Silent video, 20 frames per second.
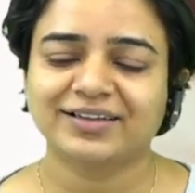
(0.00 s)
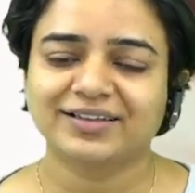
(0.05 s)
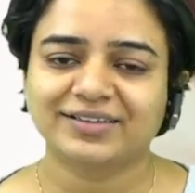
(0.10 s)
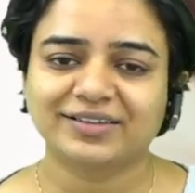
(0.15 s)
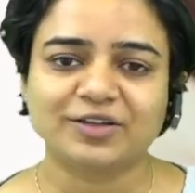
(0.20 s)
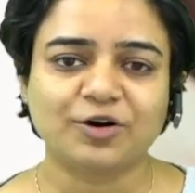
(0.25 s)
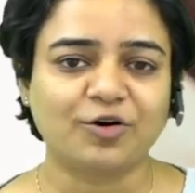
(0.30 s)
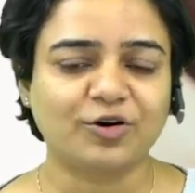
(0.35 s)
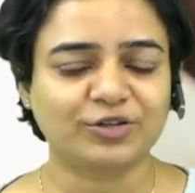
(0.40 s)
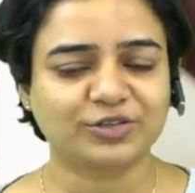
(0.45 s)

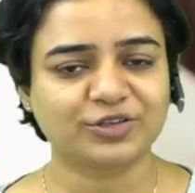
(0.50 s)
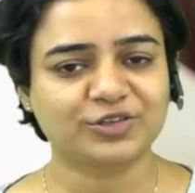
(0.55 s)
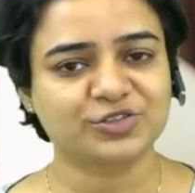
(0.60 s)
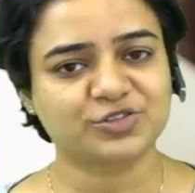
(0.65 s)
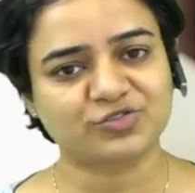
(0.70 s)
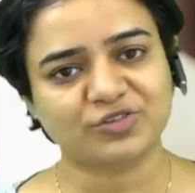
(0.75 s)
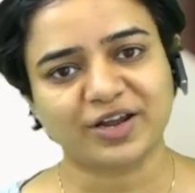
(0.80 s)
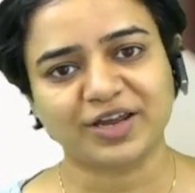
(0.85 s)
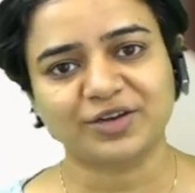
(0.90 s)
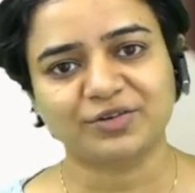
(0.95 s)
the author is
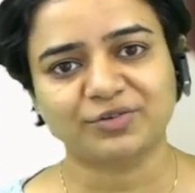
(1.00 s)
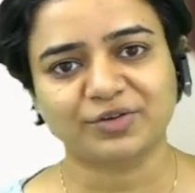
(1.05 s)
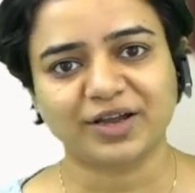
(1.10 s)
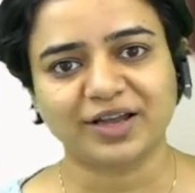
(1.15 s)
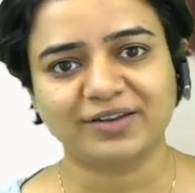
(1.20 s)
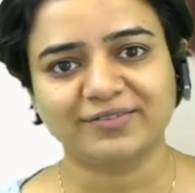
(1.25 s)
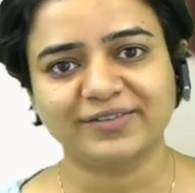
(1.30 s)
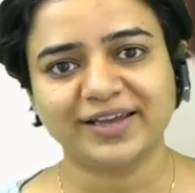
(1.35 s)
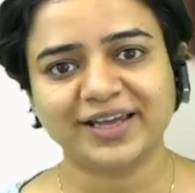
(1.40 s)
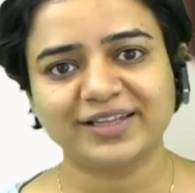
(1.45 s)
trying to
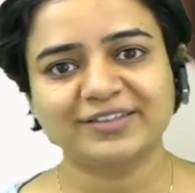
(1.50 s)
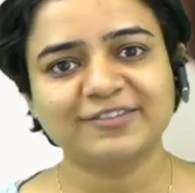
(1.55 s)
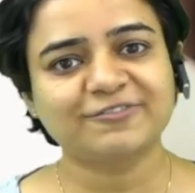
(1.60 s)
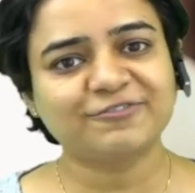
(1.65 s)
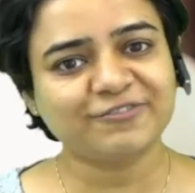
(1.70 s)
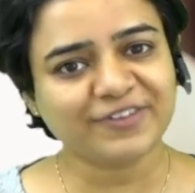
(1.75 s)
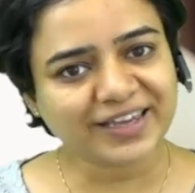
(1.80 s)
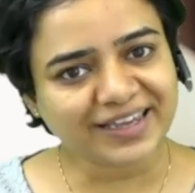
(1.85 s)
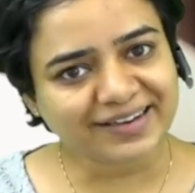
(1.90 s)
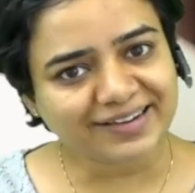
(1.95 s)
convey and the
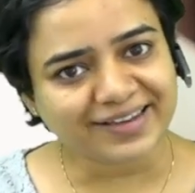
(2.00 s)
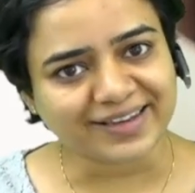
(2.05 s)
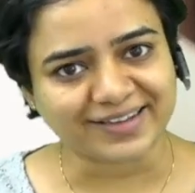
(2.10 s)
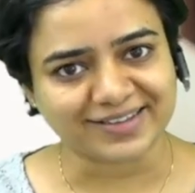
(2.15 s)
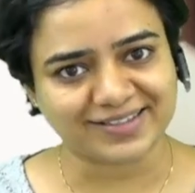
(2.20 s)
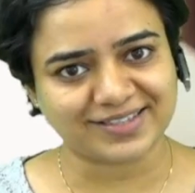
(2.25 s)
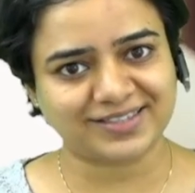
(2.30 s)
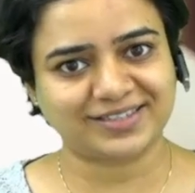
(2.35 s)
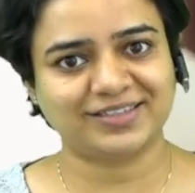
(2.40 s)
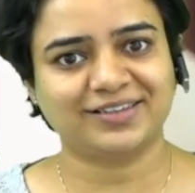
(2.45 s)

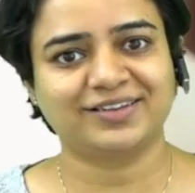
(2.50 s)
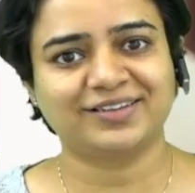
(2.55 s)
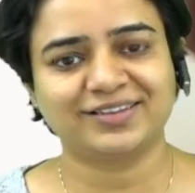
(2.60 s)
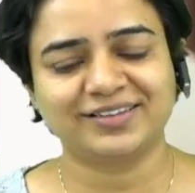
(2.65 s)
feelings